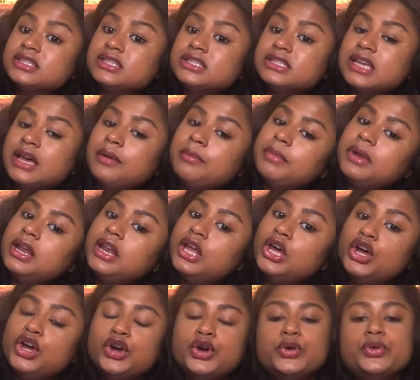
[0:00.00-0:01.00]
down
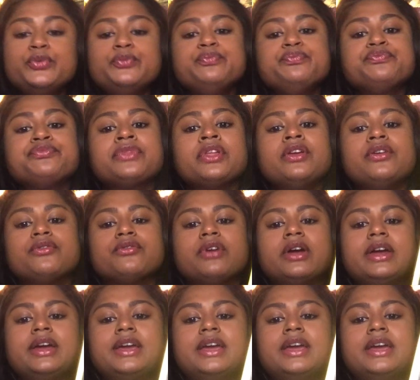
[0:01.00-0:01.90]
below, right?